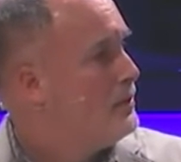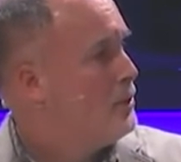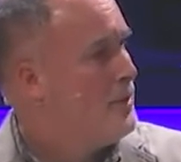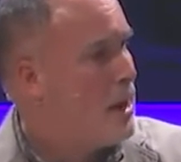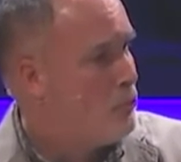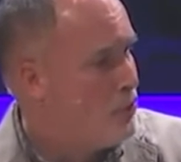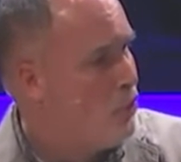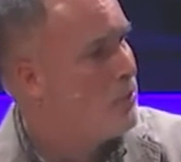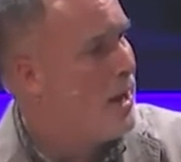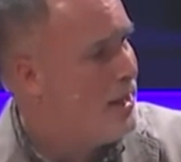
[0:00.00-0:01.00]
there are not
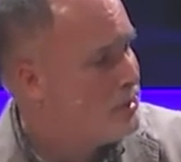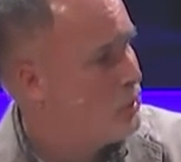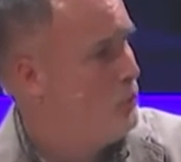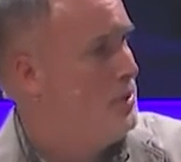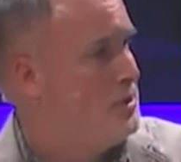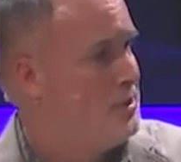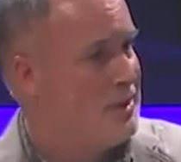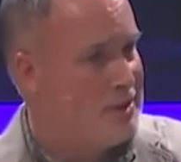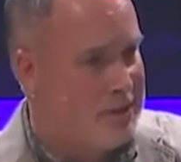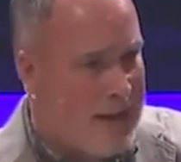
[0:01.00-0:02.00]
real consequences
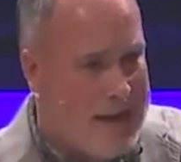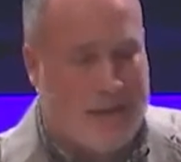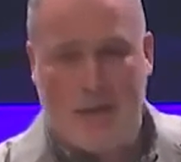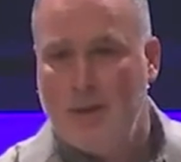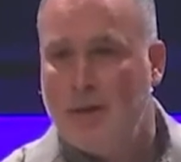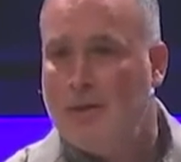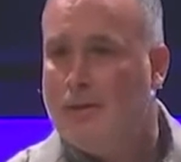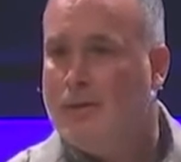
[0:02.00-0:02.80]
at stake here.